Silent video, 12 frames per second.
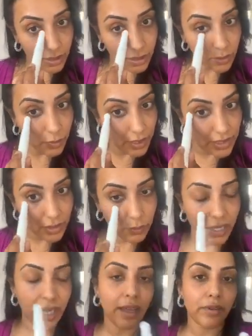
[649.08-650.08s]
whereas we
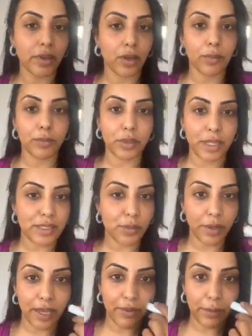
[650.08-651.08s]
have a lot more. That's why we
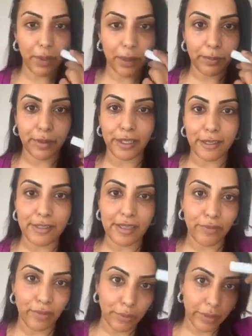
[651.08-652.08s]
have our plumpness
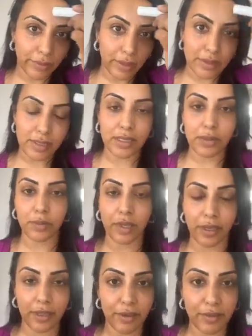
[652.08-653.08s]
everywhere else, because
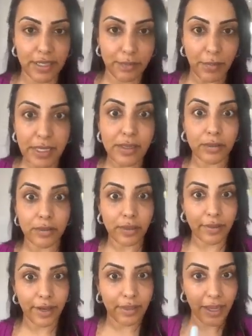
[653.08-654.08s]
there is muscle
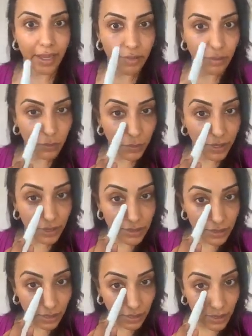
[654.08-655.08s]
around that area, where under
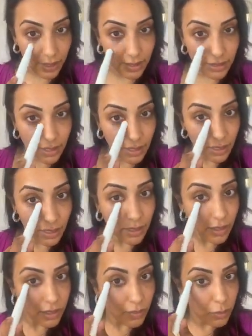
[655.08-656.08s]
the eyes
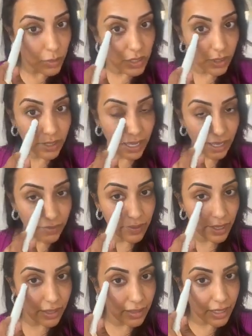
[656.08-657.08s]
we don't have
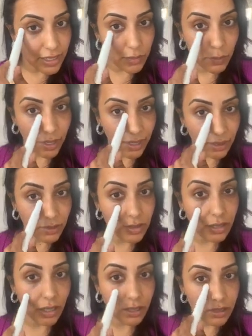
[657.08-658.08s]
that. That's why
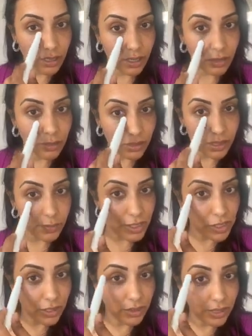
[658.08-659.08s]
dark circles,
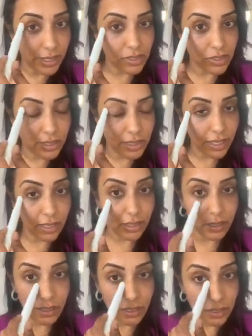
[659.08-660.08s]
especially on Asian skin,
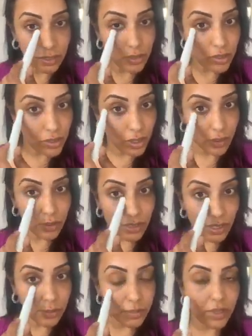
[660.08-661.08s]
shows
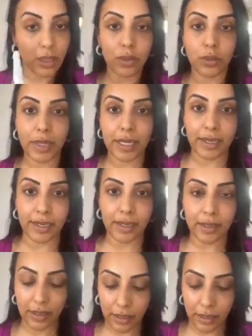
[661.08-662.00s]
up so quickly,